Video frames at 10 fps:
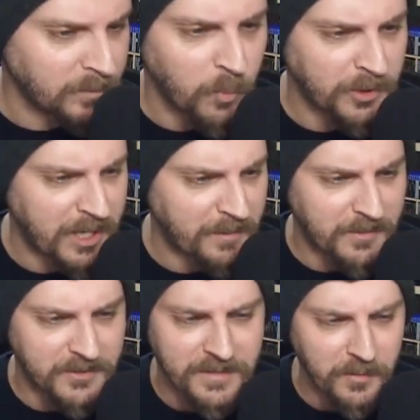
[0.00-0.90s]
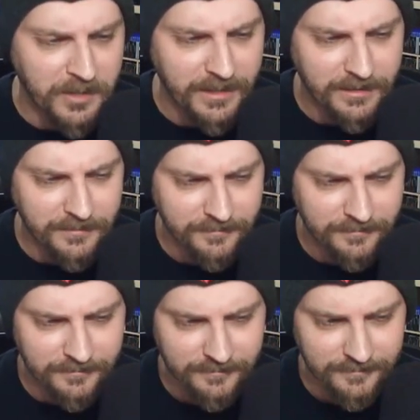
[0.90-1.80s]
Which MMOs have you played?
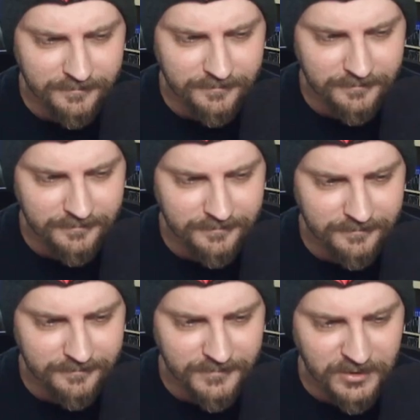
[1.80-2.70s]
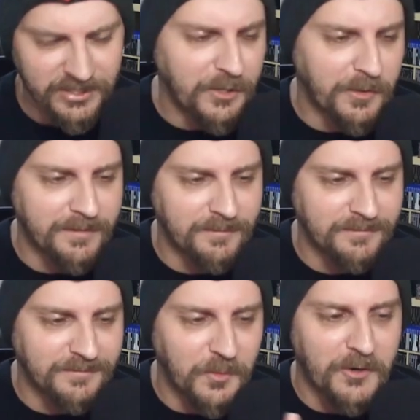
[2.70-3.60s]
You know what?
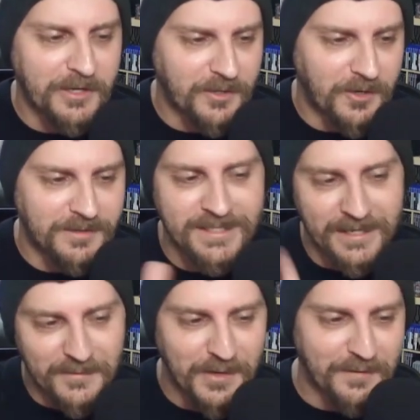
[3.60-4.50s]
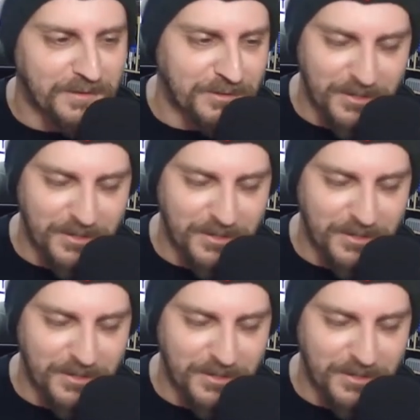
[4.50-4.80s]
We're already long. Save it for after the show.